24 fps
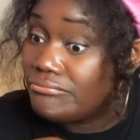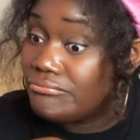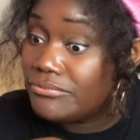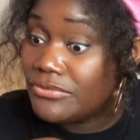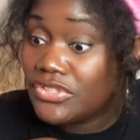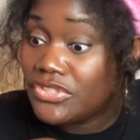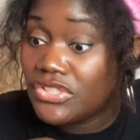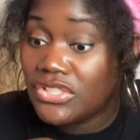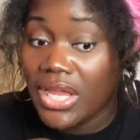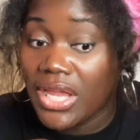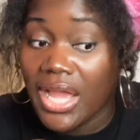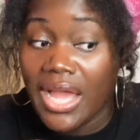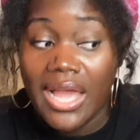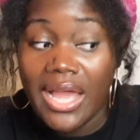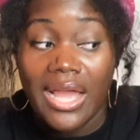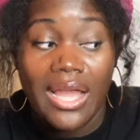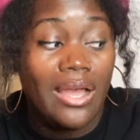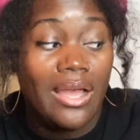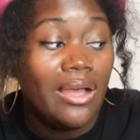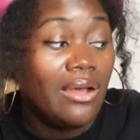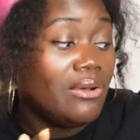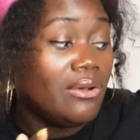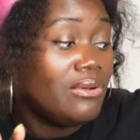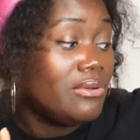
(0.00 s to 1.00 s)

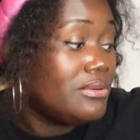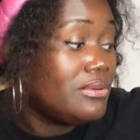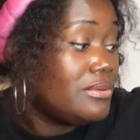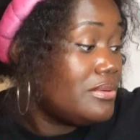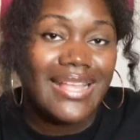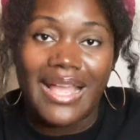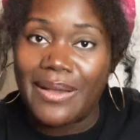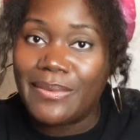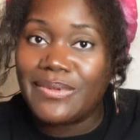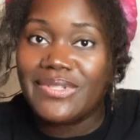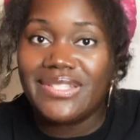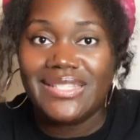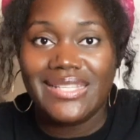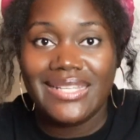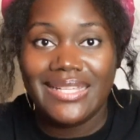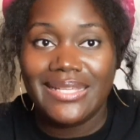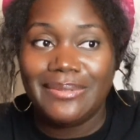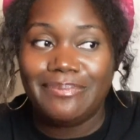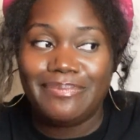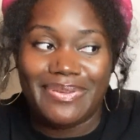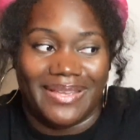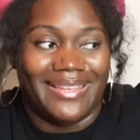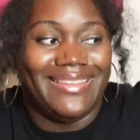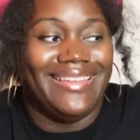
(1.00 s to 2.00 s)
Ciao. That was
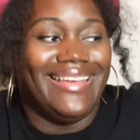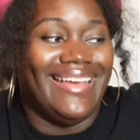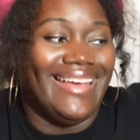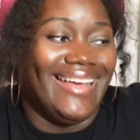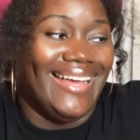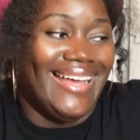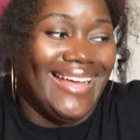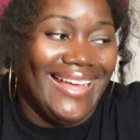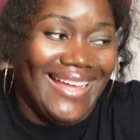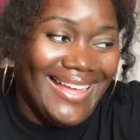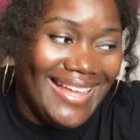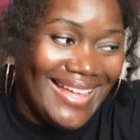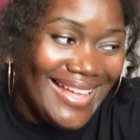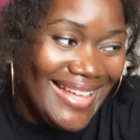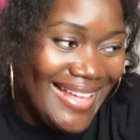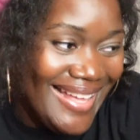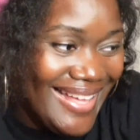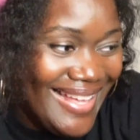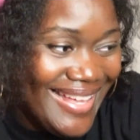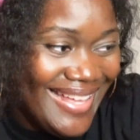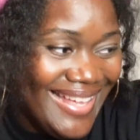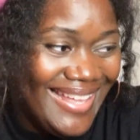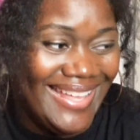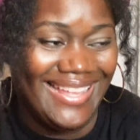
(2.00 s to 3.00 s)
deep. But
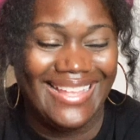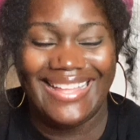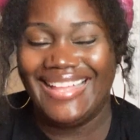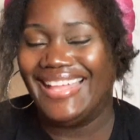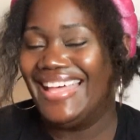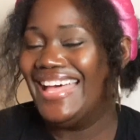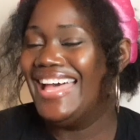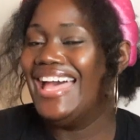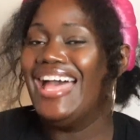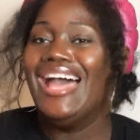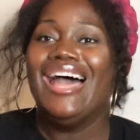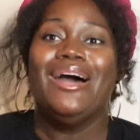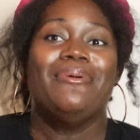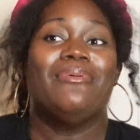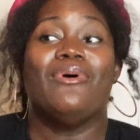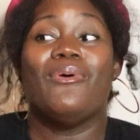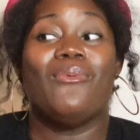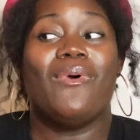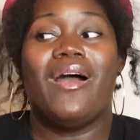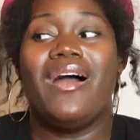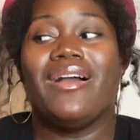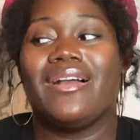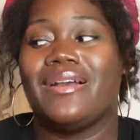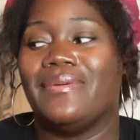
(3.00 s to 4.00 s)

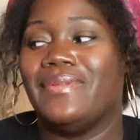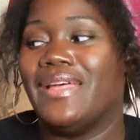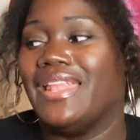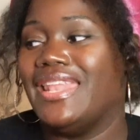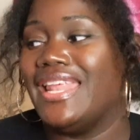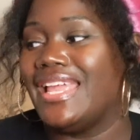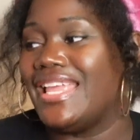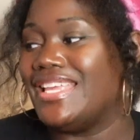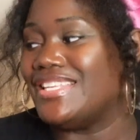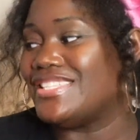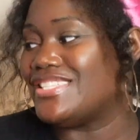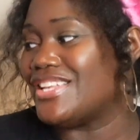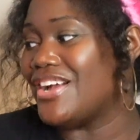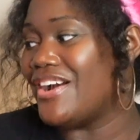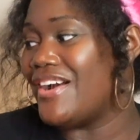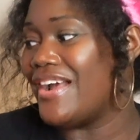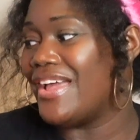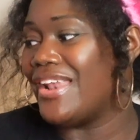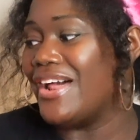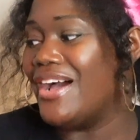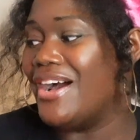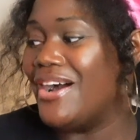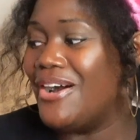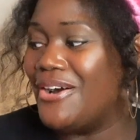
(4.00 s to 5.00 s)
welcome to Nikki.Star
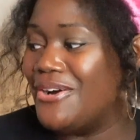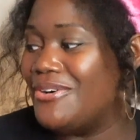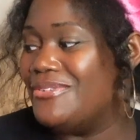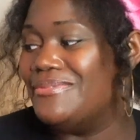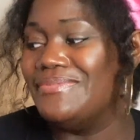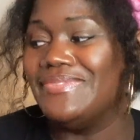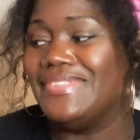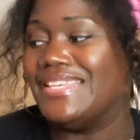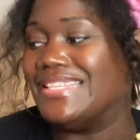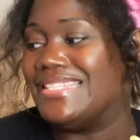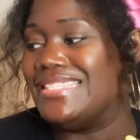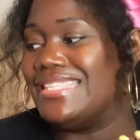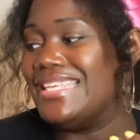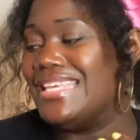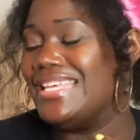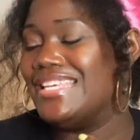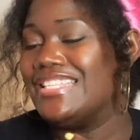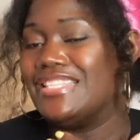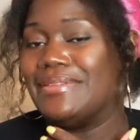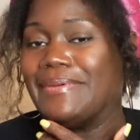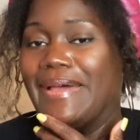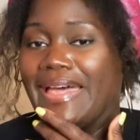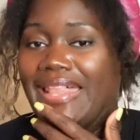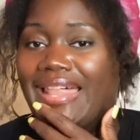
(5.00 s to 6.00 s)
at home. This
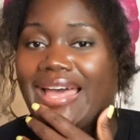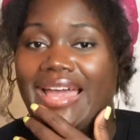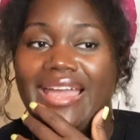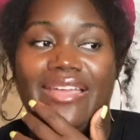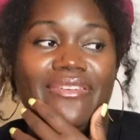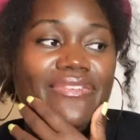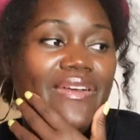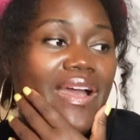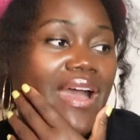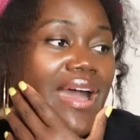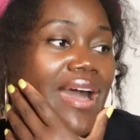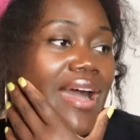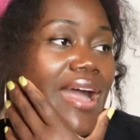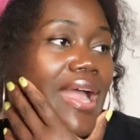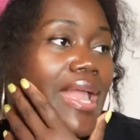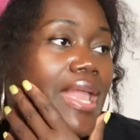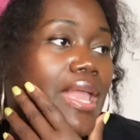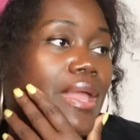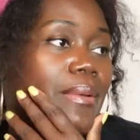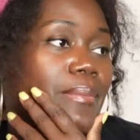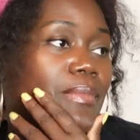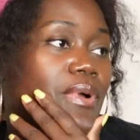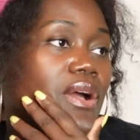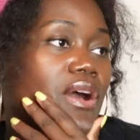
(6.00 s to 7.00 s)
is my life. I
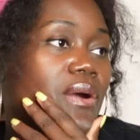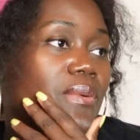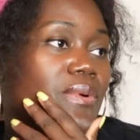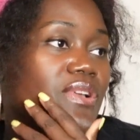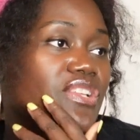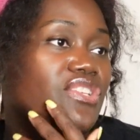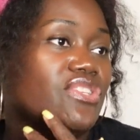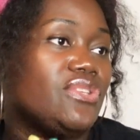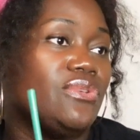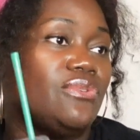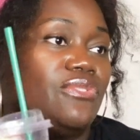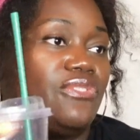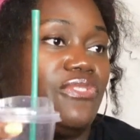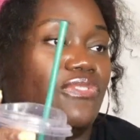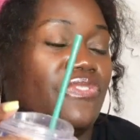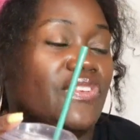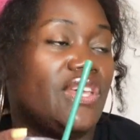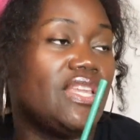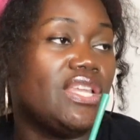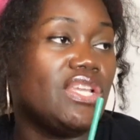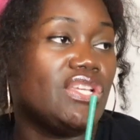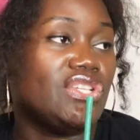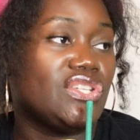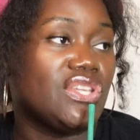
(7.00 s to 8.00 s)
am going to
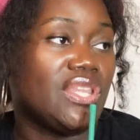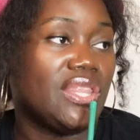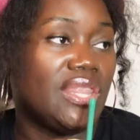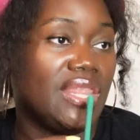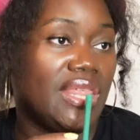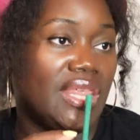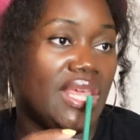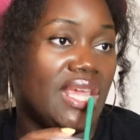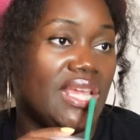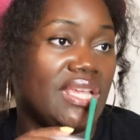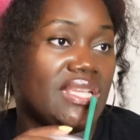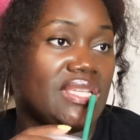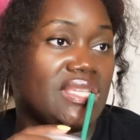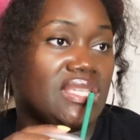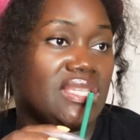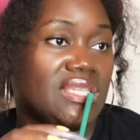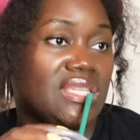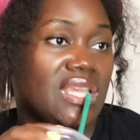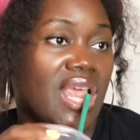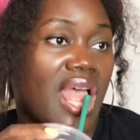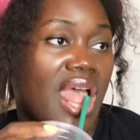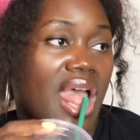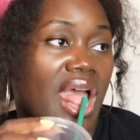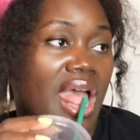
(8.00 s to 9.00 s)
finish
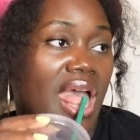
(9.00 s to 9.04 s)
this.